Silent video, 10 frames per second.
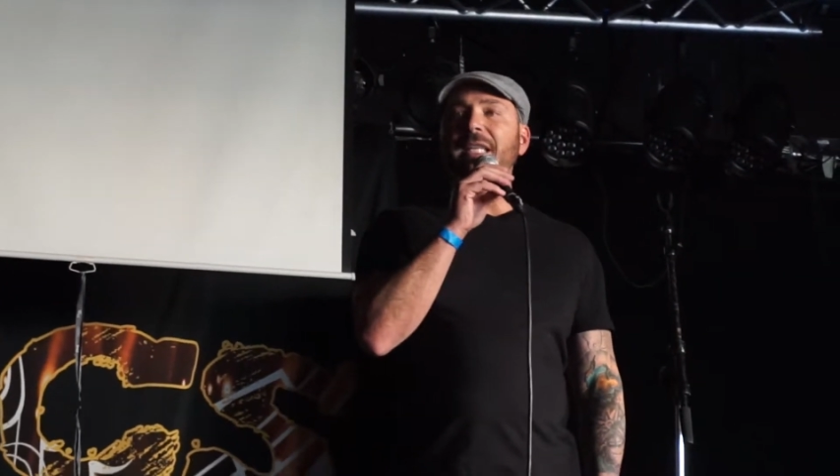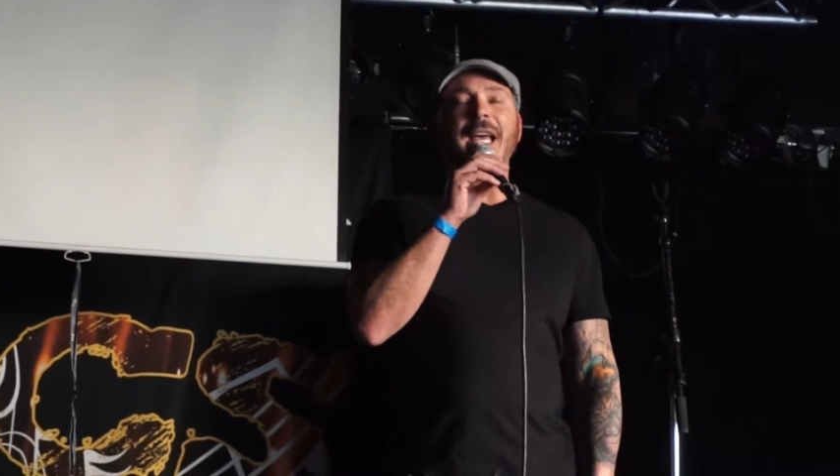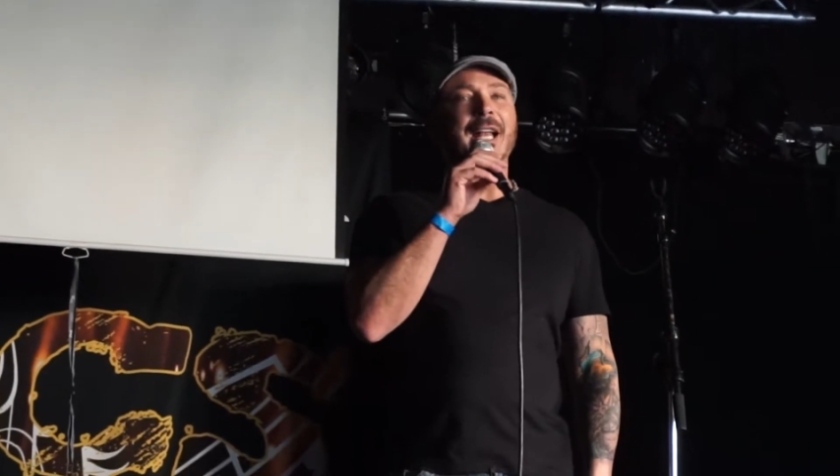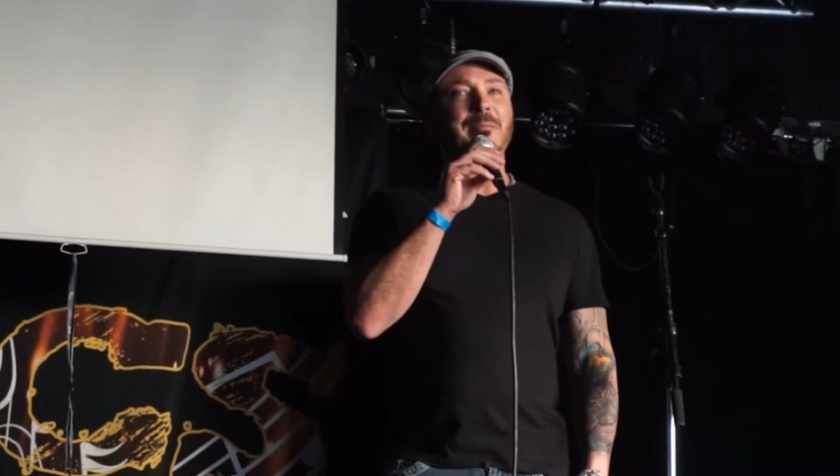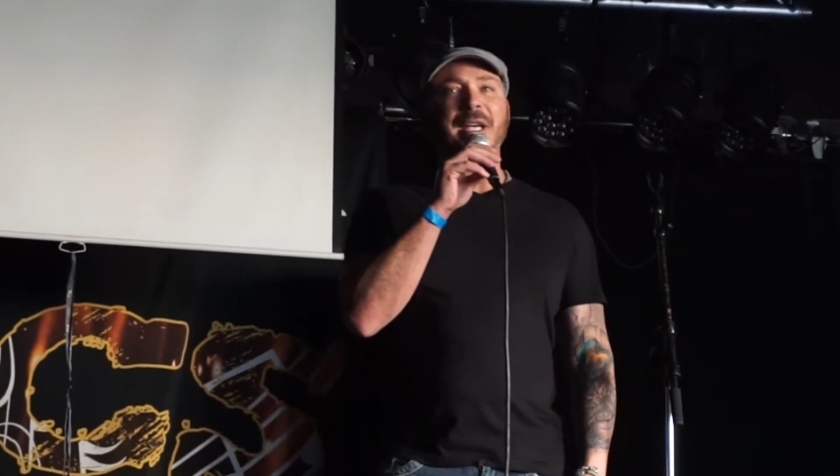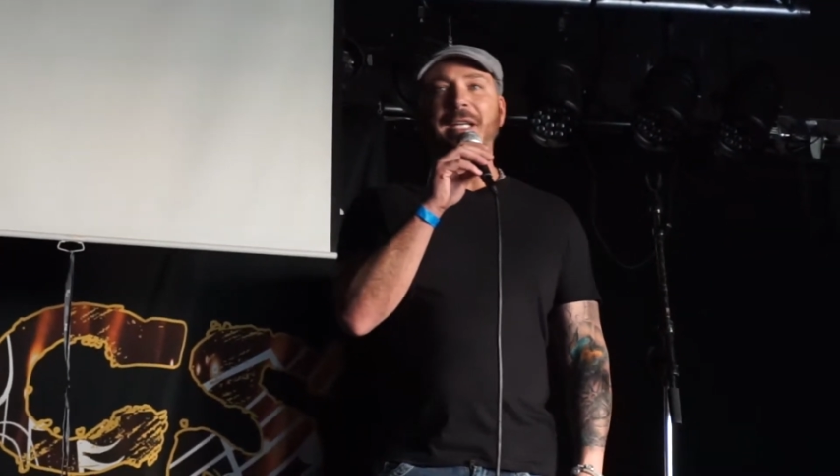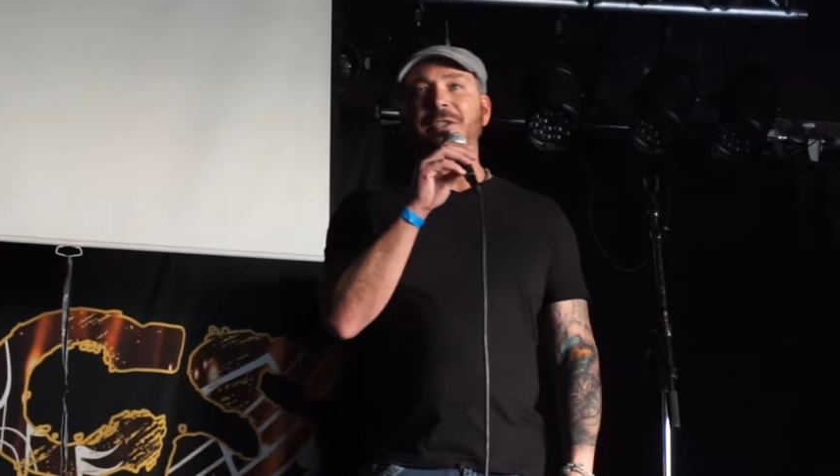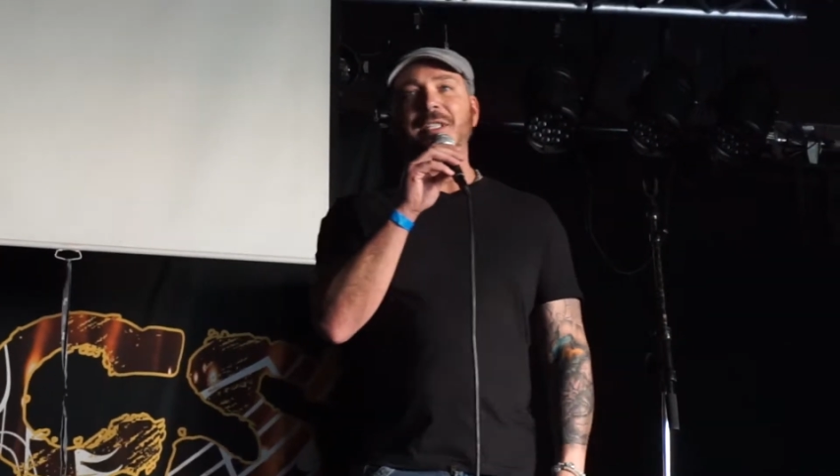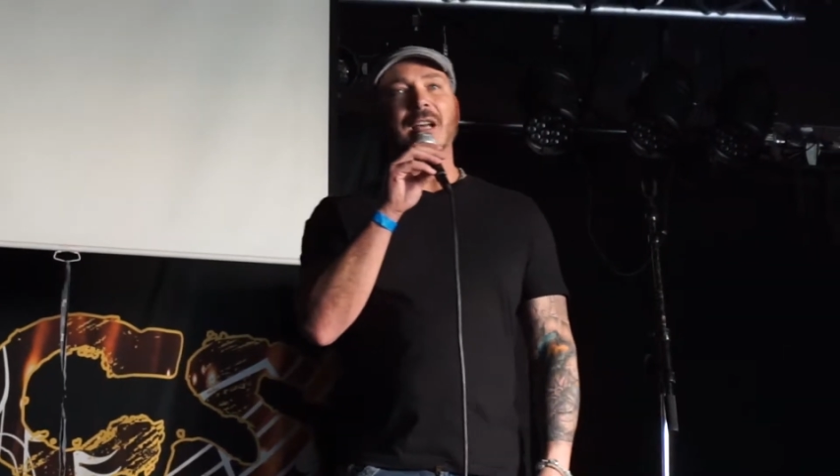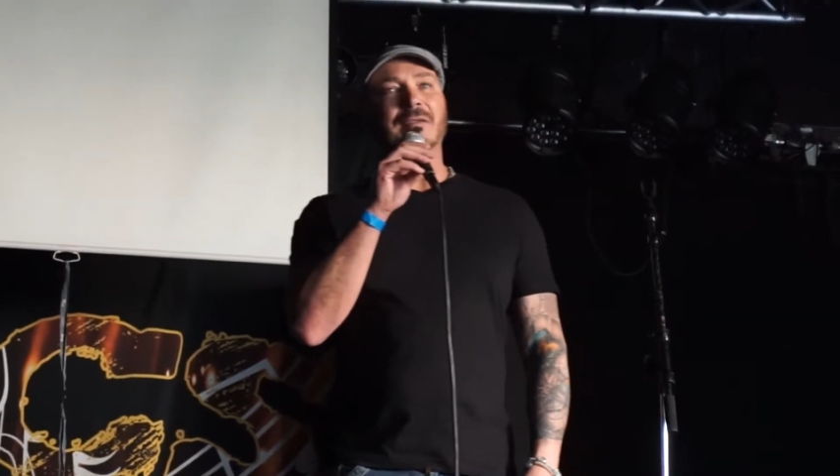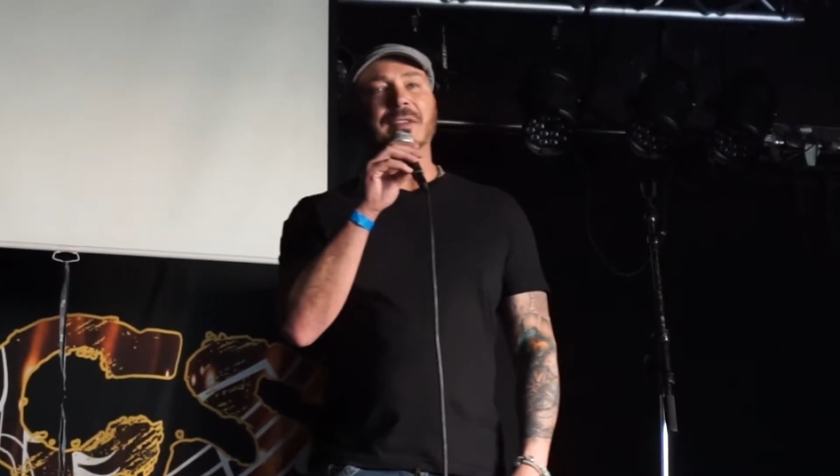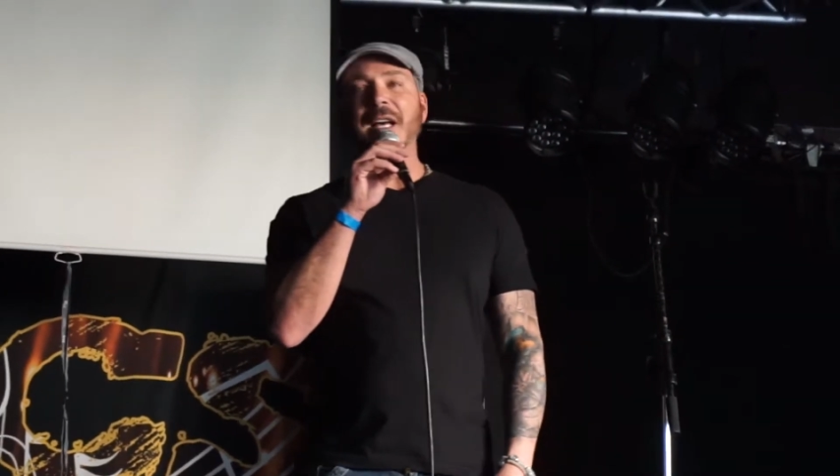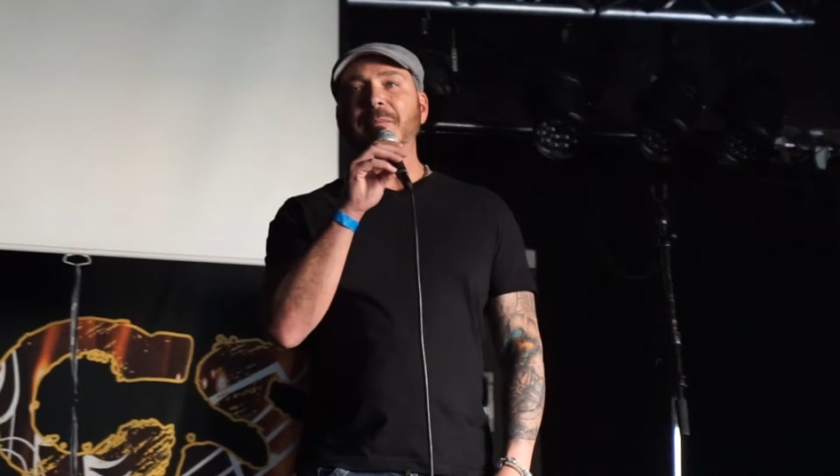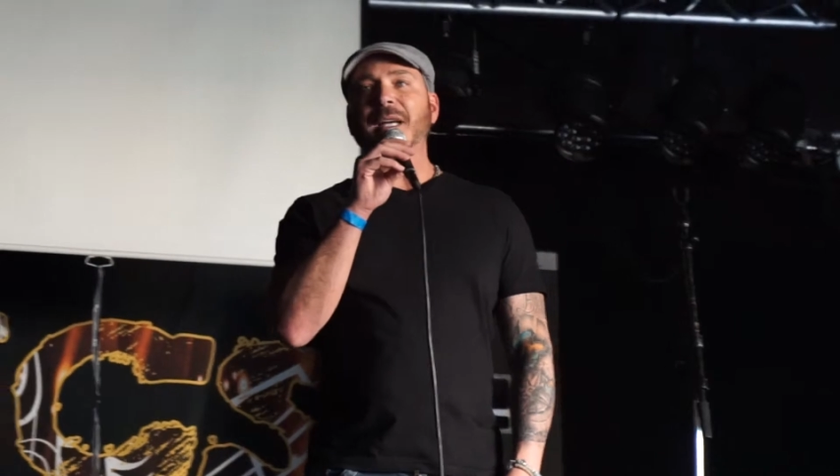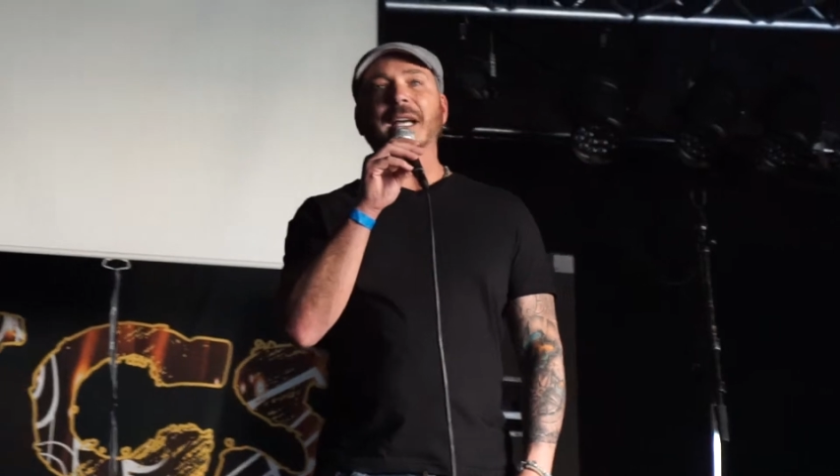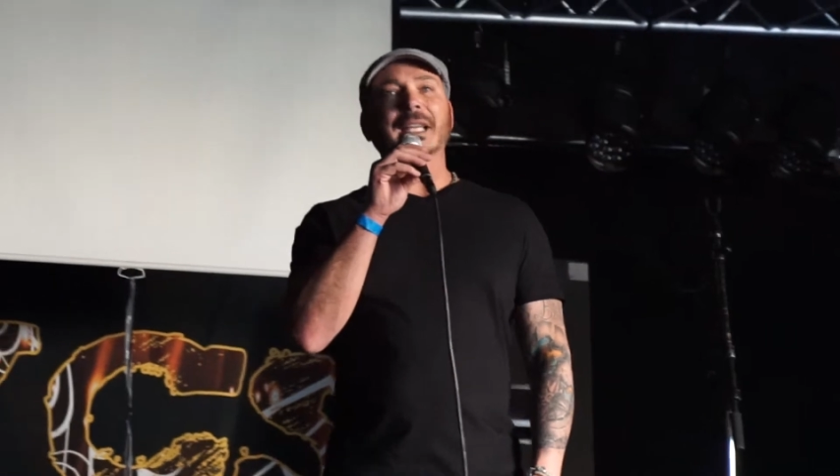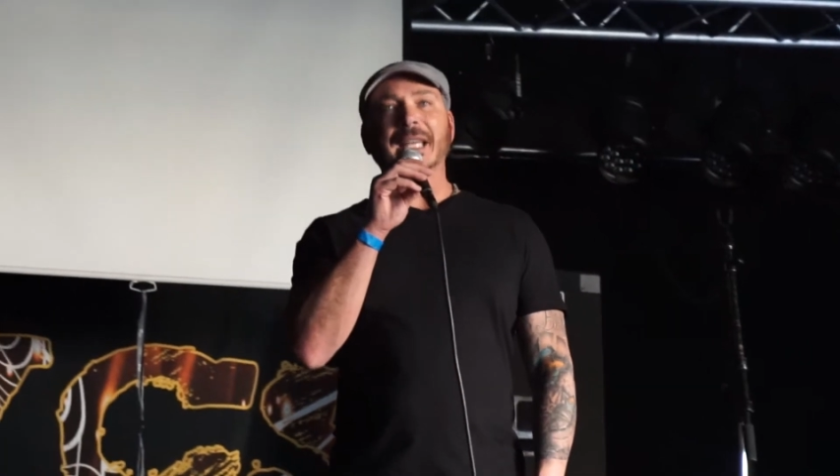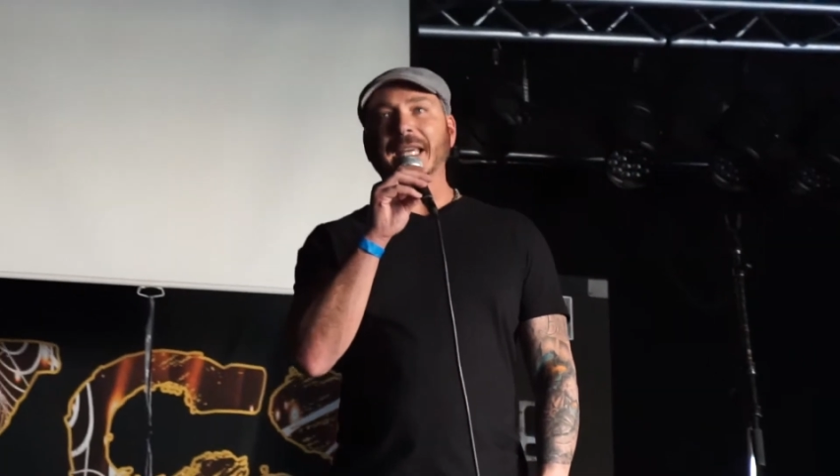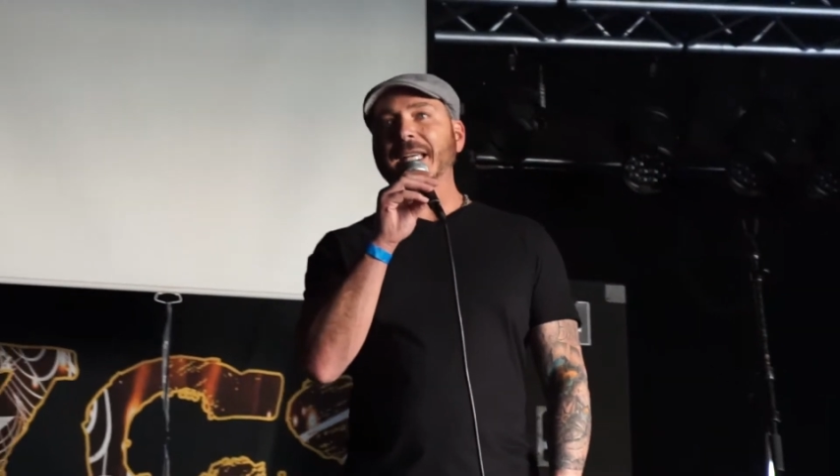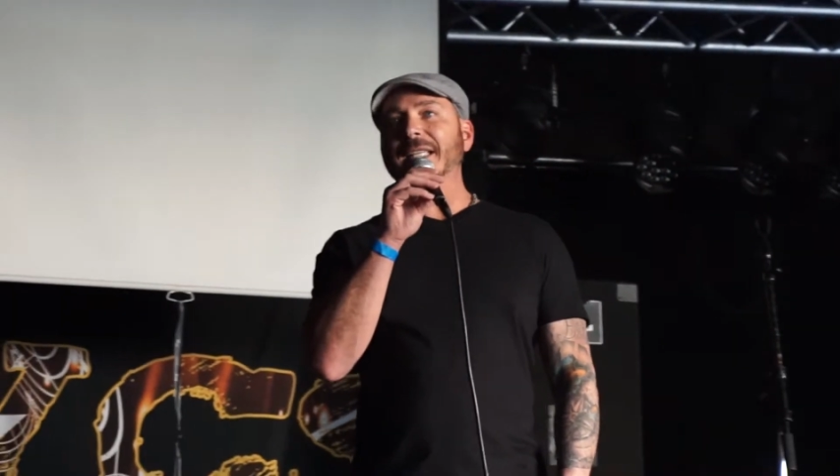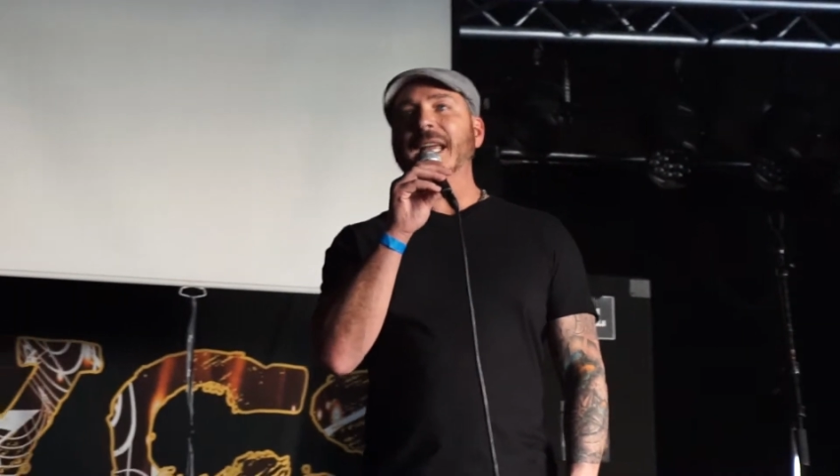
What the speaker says: you got to pick yourself up again